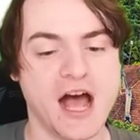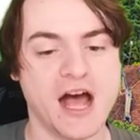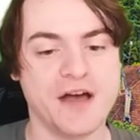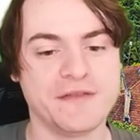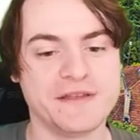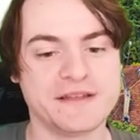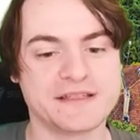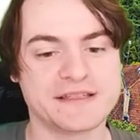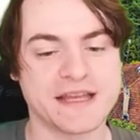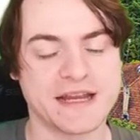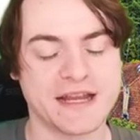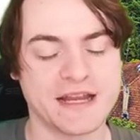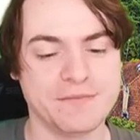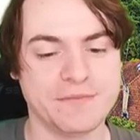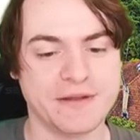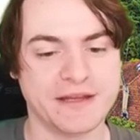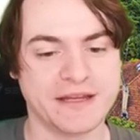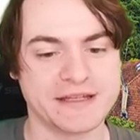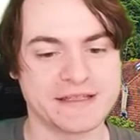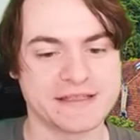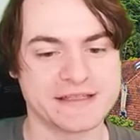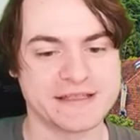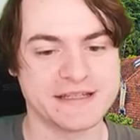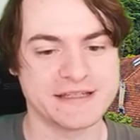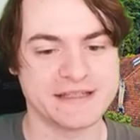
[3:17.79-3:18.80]
The second
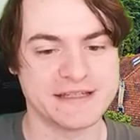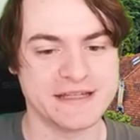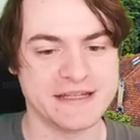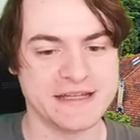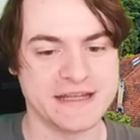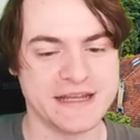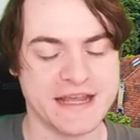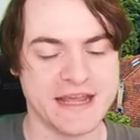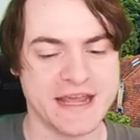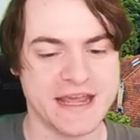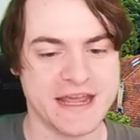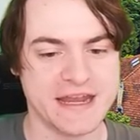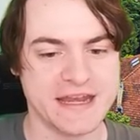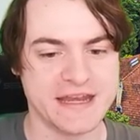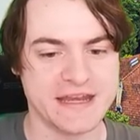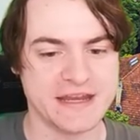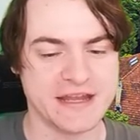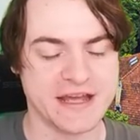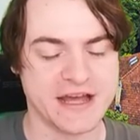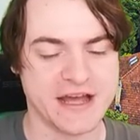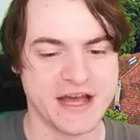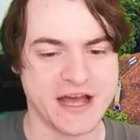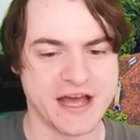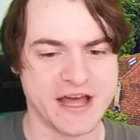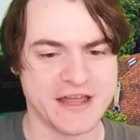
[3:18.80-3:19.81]
biggest city in
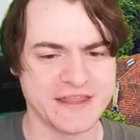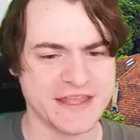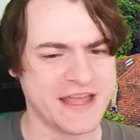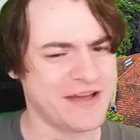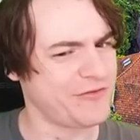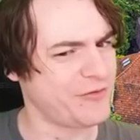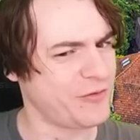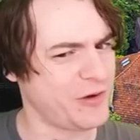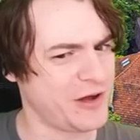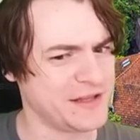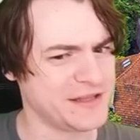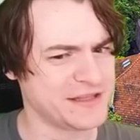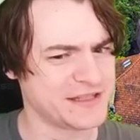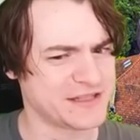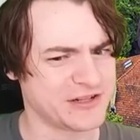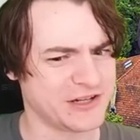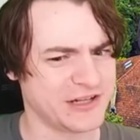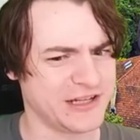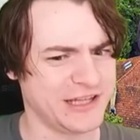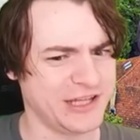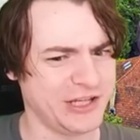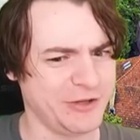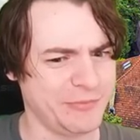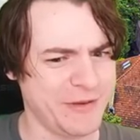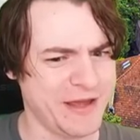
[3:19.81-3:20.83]
the other ones are a
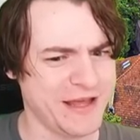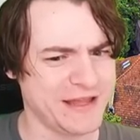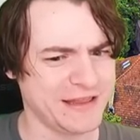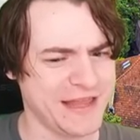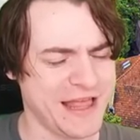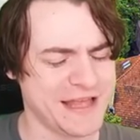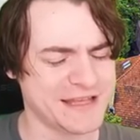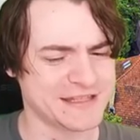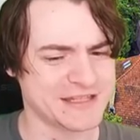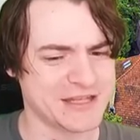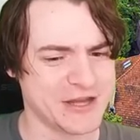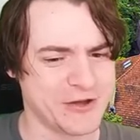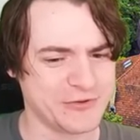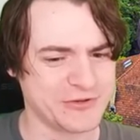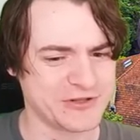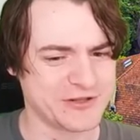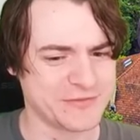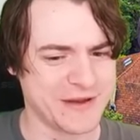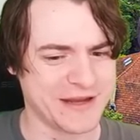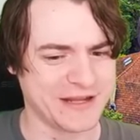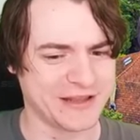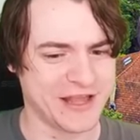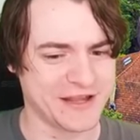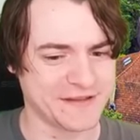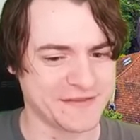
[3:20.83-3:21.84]
little bit less known to
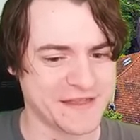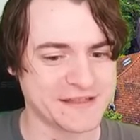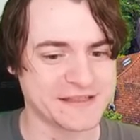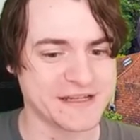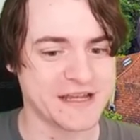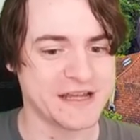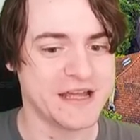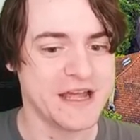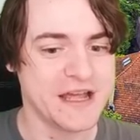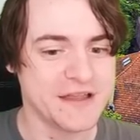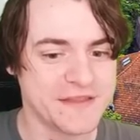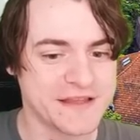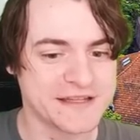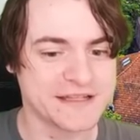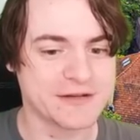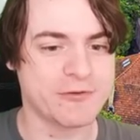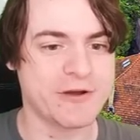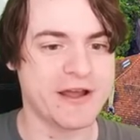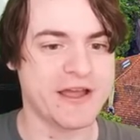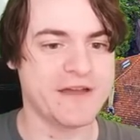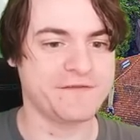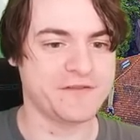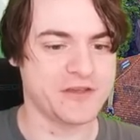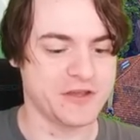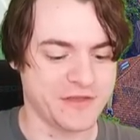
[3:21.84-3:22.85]
me. Like, there's
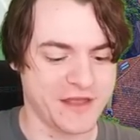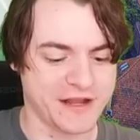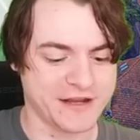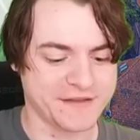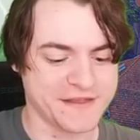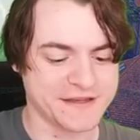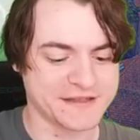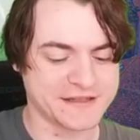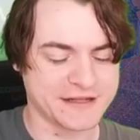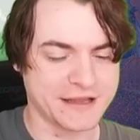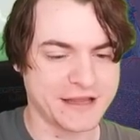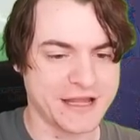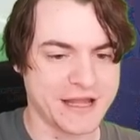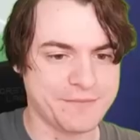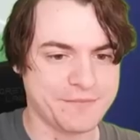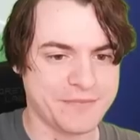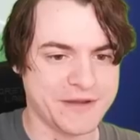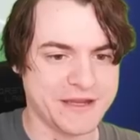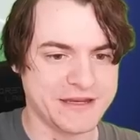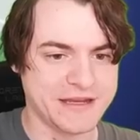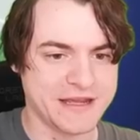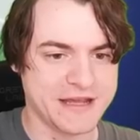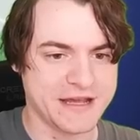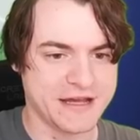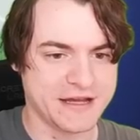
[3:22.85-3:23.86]
quite a few. Like, there's
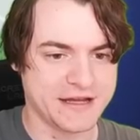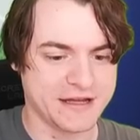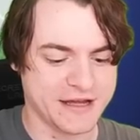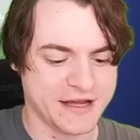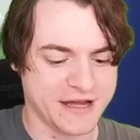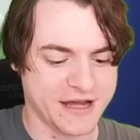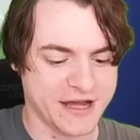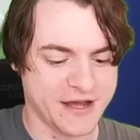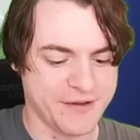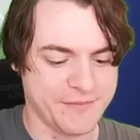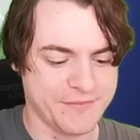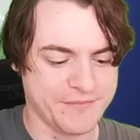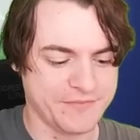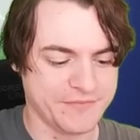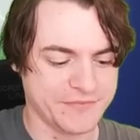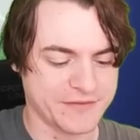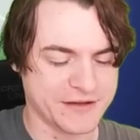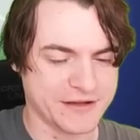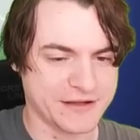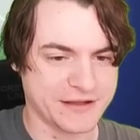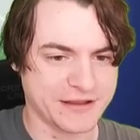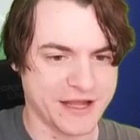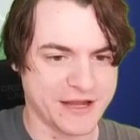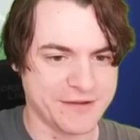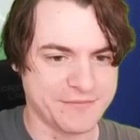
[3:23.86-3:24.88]
Klaipedia.
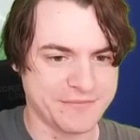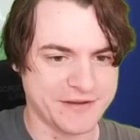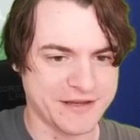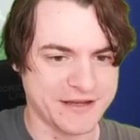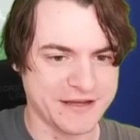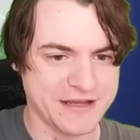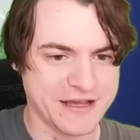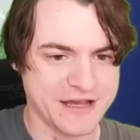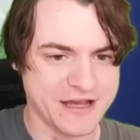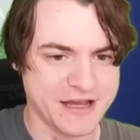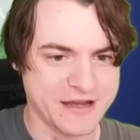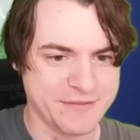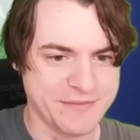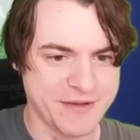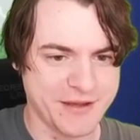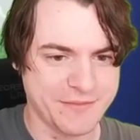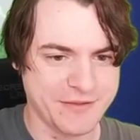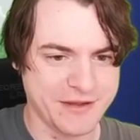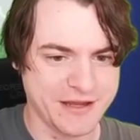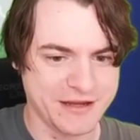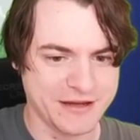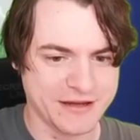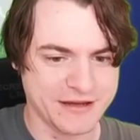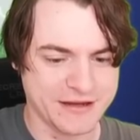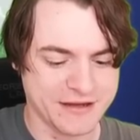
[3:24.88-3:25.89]
Klaipedia,
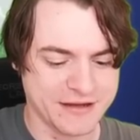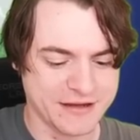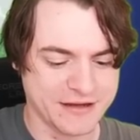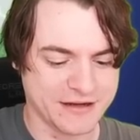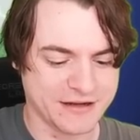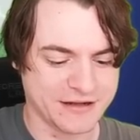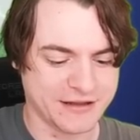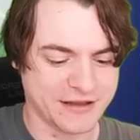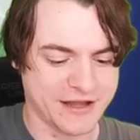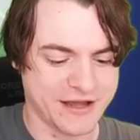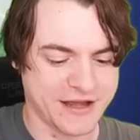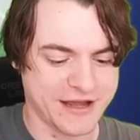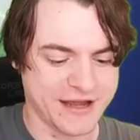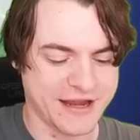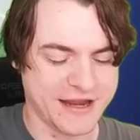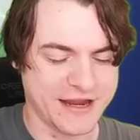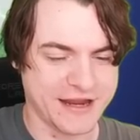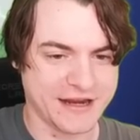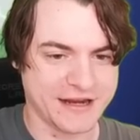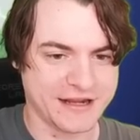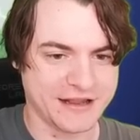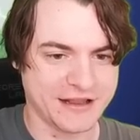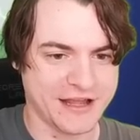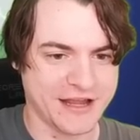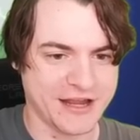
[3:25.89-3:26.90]
maybe?
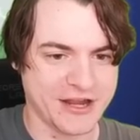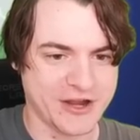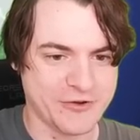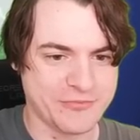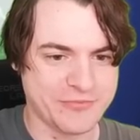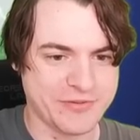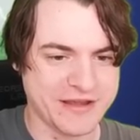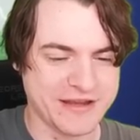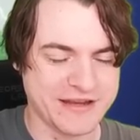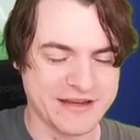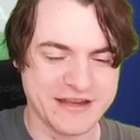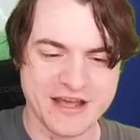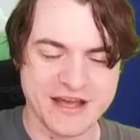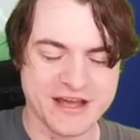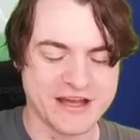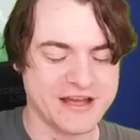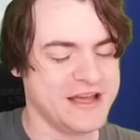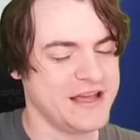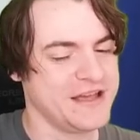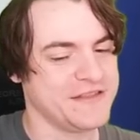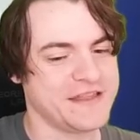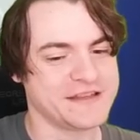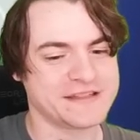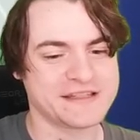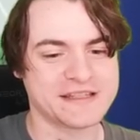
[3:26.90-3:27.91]
Klaipedia.
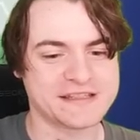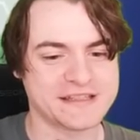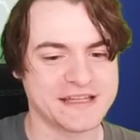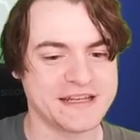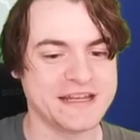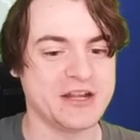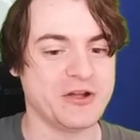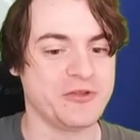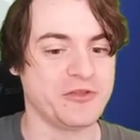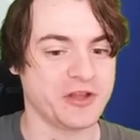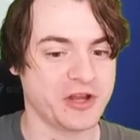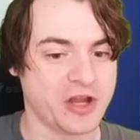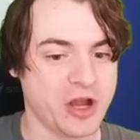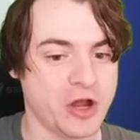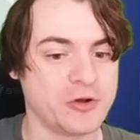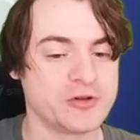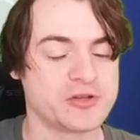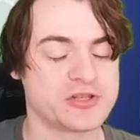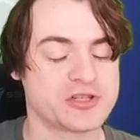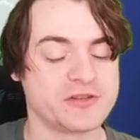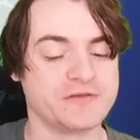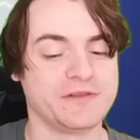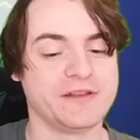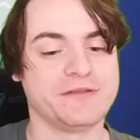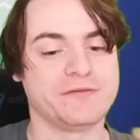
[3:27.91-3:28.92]
There's a city on the
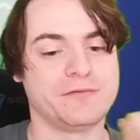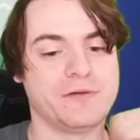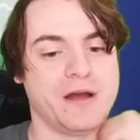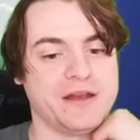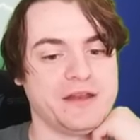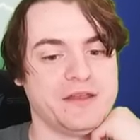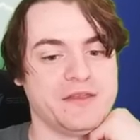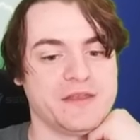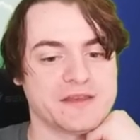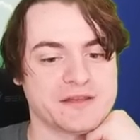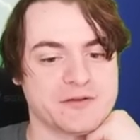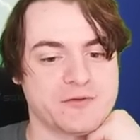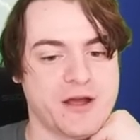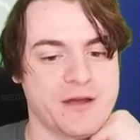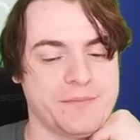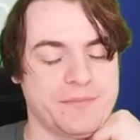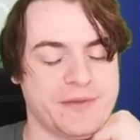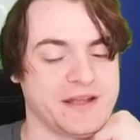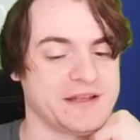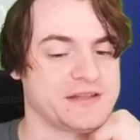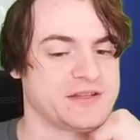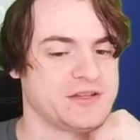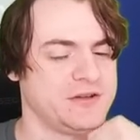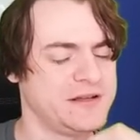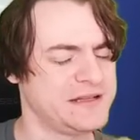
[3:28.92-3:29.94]
coast of Lithuania that's quite
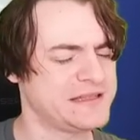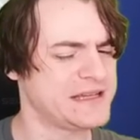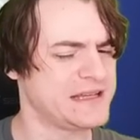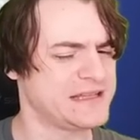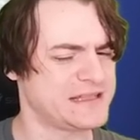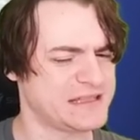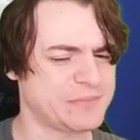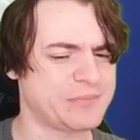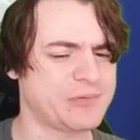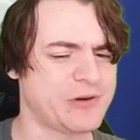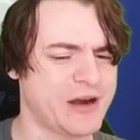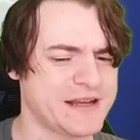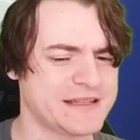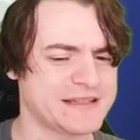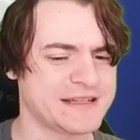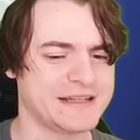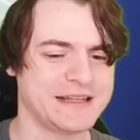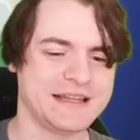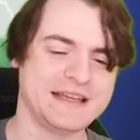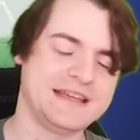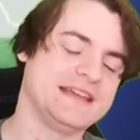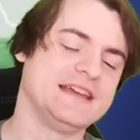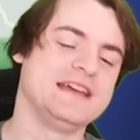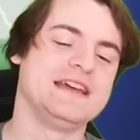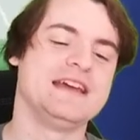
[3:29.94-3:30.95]
big, too. It's a
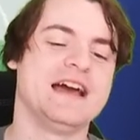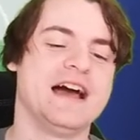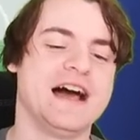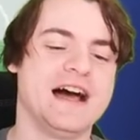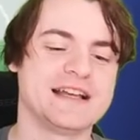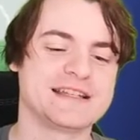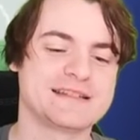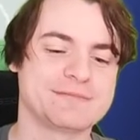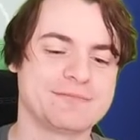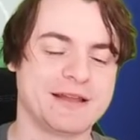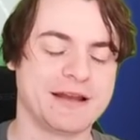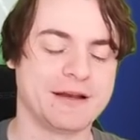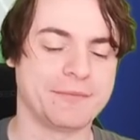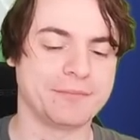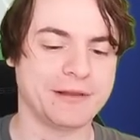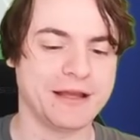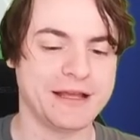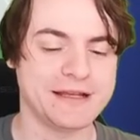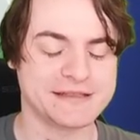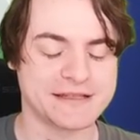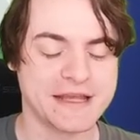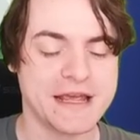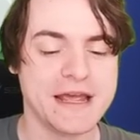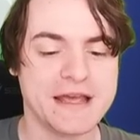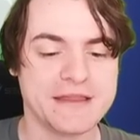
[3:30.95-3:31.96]
surprisingly split up
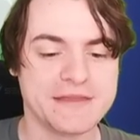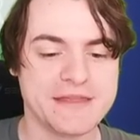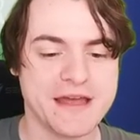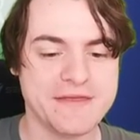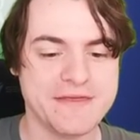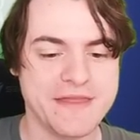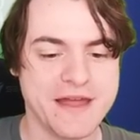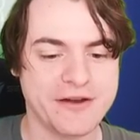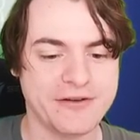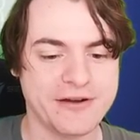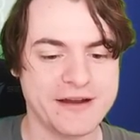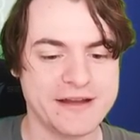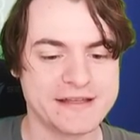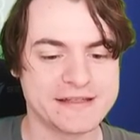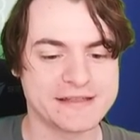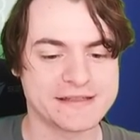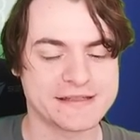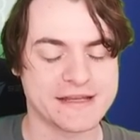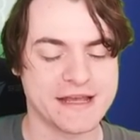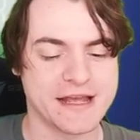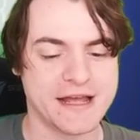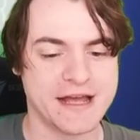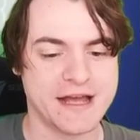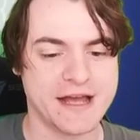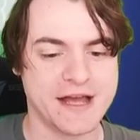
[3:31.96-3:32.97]
place. Then there is
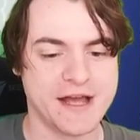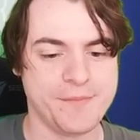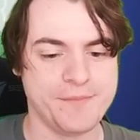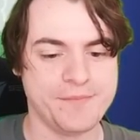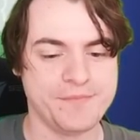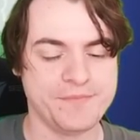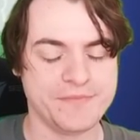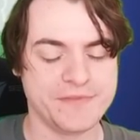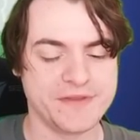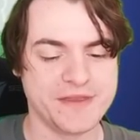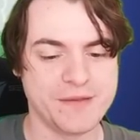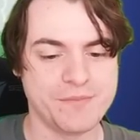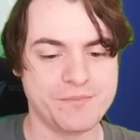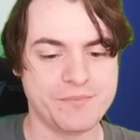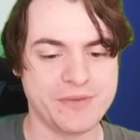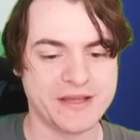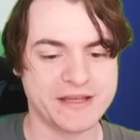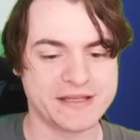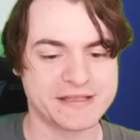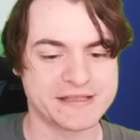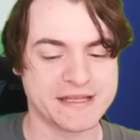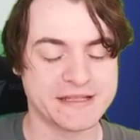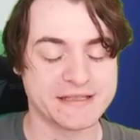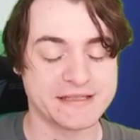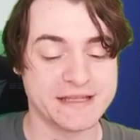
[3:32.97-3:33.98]
the big
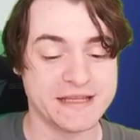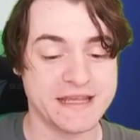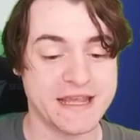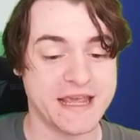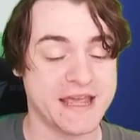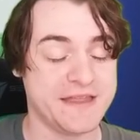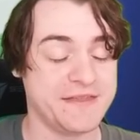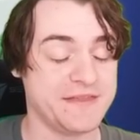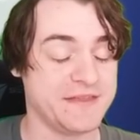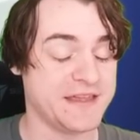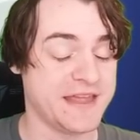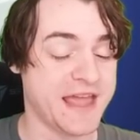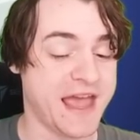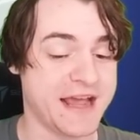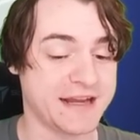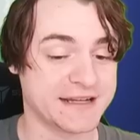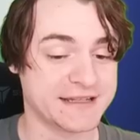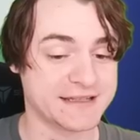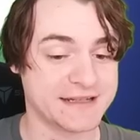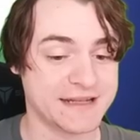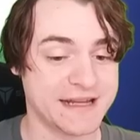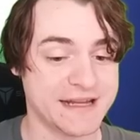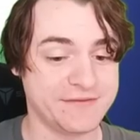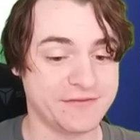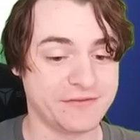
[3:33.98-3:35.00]
city in the
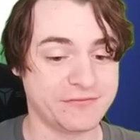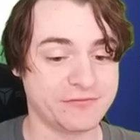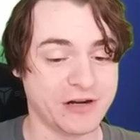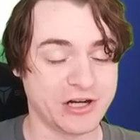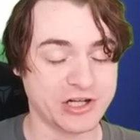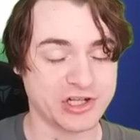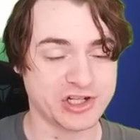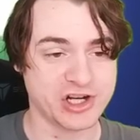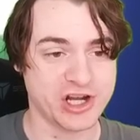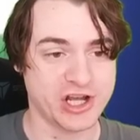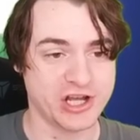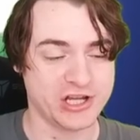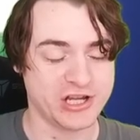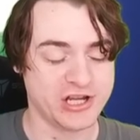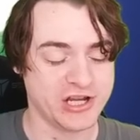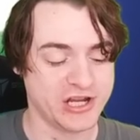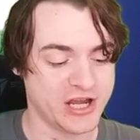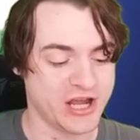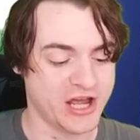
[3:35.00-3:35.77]
exclave of Russia.